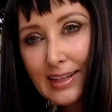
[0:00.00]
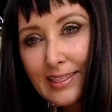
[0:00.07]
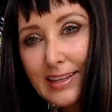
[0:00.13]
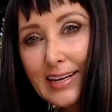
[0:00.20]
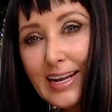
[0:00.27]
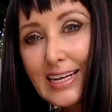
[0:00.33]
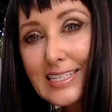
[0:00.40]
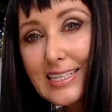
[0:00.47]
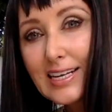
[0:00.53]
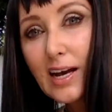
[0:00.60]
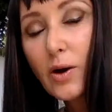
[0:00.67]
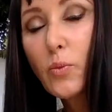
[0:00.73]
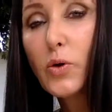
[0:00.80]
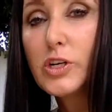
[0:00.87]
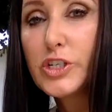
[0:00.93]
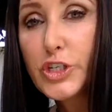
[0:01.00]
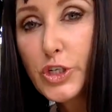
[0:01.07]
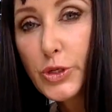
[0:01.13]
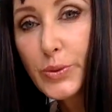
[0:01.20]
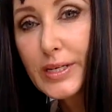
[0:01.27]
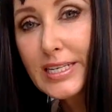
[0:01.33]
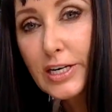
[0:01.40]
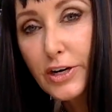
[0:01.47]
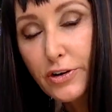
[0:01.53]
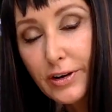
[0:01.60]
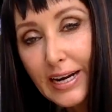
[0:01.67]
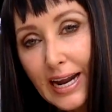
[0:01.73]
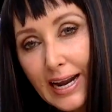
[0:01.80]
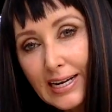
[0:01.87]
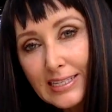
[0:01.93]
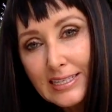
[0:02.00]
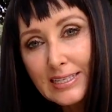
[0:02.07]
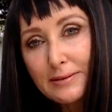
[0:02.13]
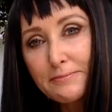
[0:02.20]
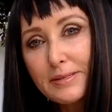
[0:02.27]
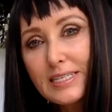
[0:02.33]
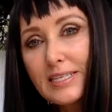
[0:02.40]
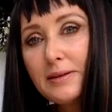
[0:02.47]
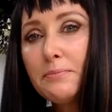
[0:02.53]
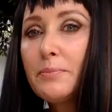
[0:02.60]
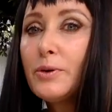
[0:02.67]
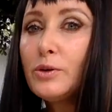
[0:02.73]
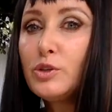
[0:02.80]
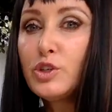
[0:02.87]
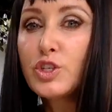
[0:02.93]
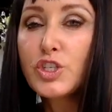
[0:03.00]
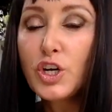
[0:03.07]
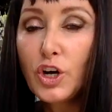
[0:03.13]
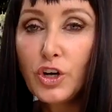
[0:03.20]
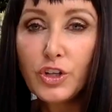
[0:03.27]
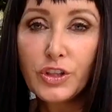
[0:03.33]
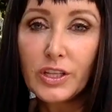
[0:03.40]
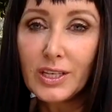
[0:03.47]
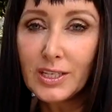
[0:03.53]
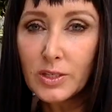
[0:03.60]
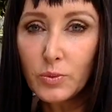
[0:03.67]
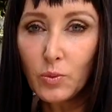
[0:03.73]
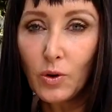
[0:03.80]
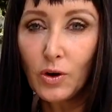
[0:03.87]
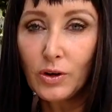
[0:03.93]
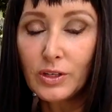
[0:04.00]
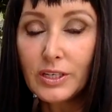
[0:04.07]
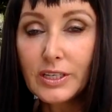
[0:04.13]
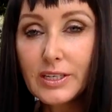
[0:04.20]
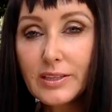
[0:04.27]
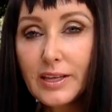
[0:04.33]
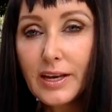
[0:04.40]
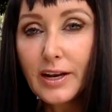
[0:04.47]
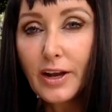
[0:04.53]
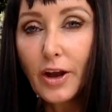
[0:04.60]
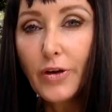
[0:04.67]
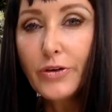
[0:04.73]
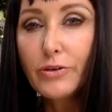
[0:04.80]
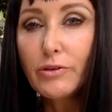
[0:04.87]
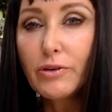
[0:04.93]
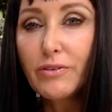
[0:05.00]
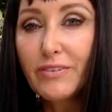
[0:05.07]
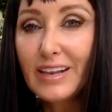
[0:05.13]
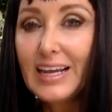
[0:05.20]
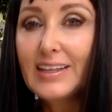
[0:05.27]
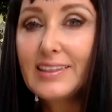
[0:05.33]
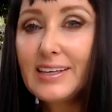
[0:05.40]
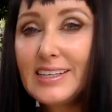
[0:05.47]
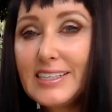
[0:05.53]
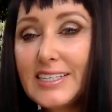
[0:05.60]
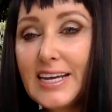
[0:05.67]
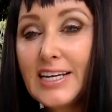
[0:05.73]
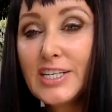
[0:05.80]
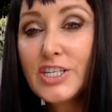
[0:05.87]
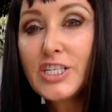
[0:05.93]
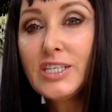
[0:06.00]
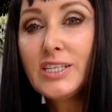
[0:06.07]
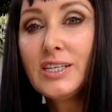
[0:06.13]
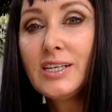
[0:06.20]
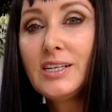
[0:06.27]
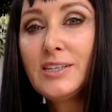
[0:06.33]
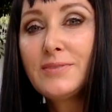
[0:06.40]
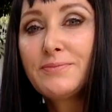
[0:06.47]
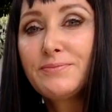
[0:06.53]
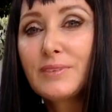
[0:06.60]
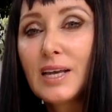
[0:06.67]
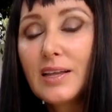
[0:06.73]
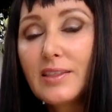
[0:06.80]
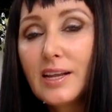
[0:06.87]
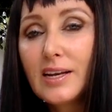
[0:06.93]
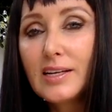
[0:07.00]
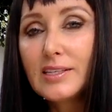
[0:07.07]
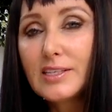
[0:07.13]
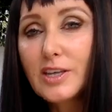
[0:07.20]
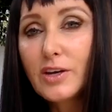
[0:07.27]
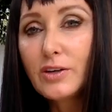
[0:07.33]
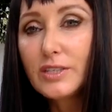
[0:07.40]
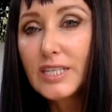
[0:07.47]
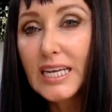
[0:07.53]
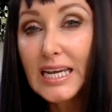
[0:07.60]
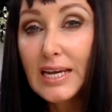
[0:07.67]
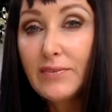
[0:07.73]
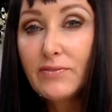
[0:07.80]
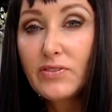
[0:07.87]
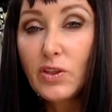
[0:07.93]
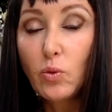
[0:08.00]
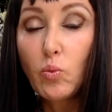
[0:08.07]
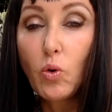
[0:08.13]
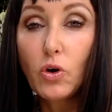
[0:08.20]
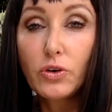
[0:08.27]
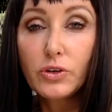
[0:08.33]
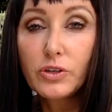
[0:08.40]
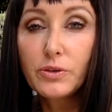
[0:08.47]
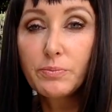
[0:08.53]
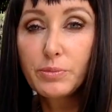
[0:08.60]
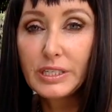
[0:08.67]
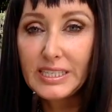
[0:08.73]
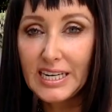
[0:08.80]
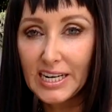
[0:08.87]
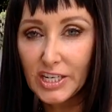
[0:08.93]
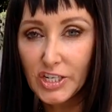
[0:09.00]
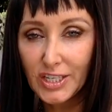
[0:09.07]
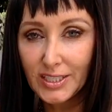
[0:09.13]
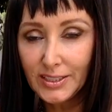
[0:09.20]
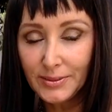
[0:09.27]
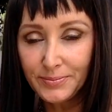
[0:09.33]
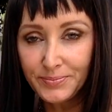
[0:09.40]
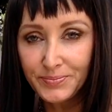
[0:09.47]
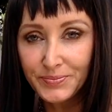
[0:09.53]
The next thing I want to do is create some symbols on this wand that are going to reflect the intention that is going to give the wand protection,